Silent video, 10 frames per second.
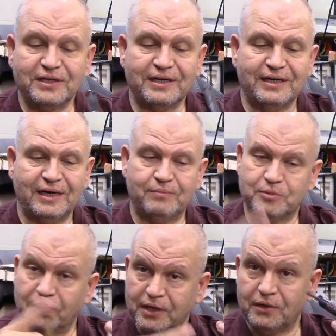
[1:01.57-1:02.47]
I'm
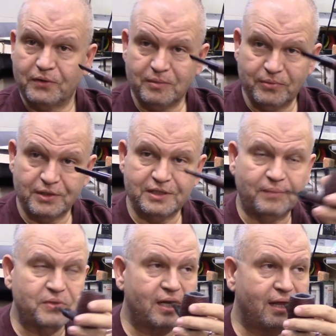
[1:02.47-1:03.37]
smoking Haunted
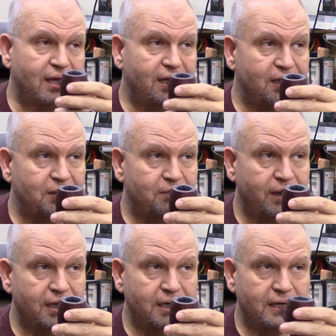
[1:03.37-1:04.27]
Bookshop today in
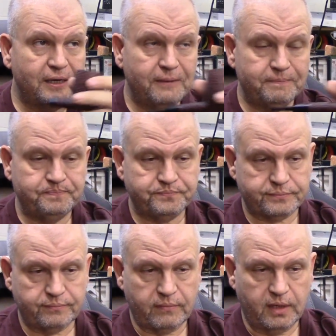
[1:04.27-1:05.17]
my
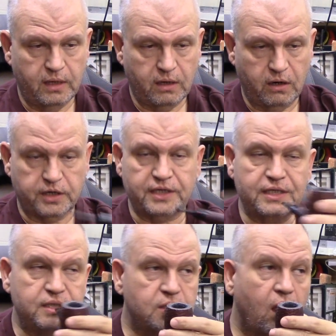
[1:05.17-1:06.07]

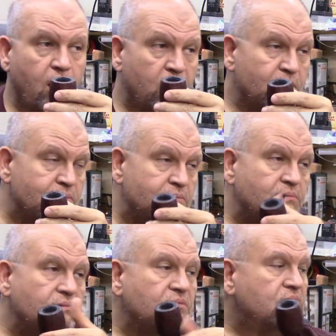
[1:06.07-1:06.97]
Hercules,
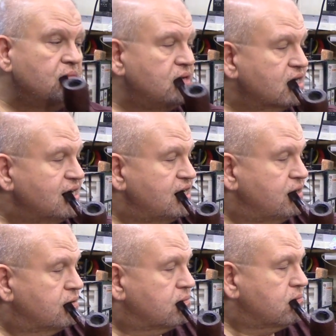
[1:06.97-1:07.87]

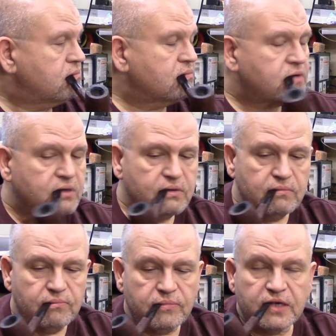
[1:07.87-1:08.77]
and
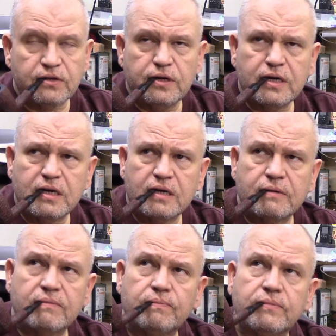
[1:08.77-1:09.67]
took
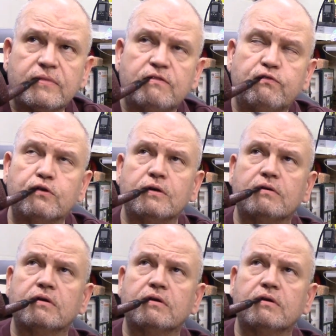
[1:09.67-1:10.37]
four